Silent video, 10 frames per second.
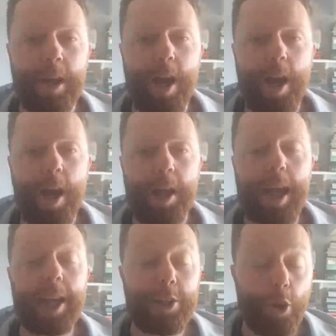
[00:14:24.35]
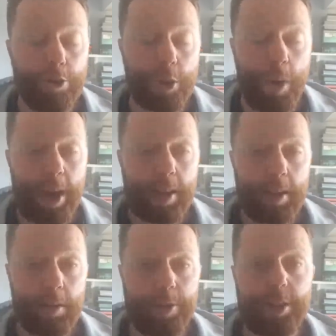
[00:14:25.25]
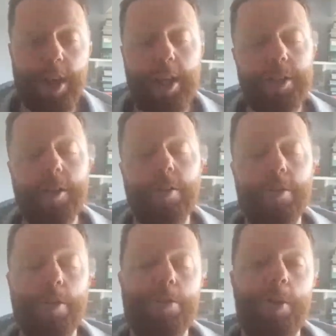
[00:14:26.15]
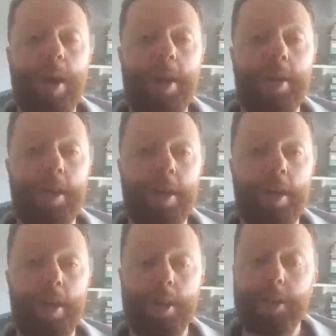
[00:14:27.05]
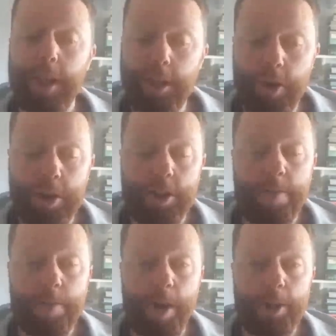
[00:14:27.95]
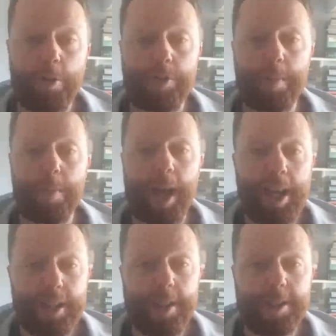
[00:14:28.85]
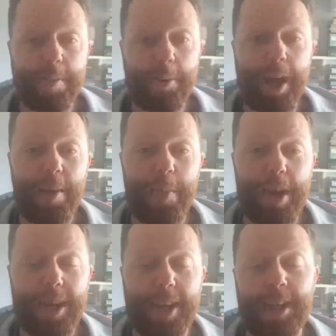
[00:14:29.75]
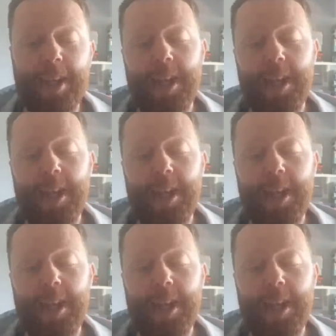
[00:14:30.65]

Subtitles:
Getting Jota in. Obviously, Jason got Jota in. It's an interesting differential. Obviously, plays in this double game week.